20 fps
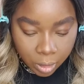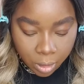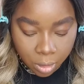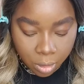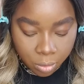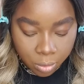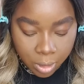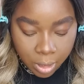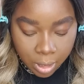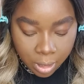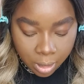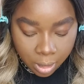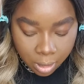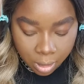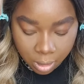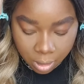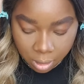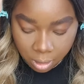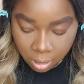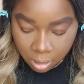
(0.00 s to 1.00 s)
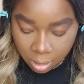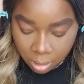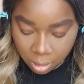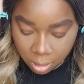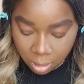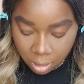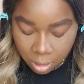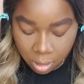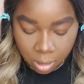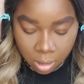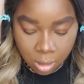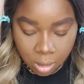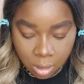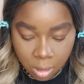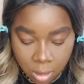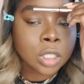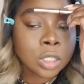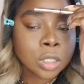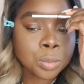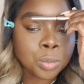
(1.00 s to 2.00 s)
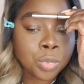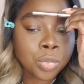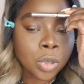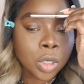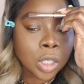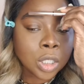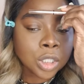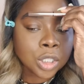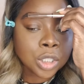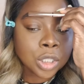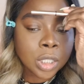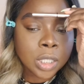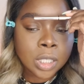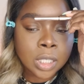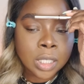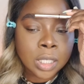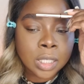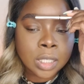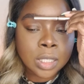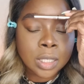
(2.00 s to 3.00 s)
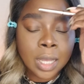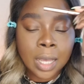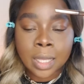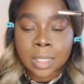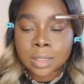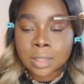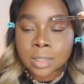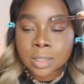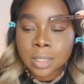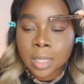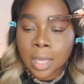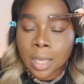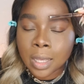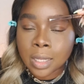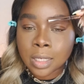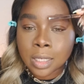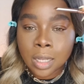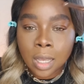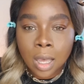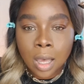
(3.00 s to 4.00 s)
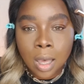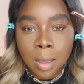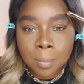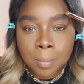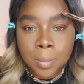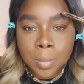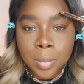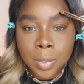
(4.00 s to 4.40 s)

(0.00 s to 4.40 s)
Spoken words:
Okay. Just brush in and tidy up,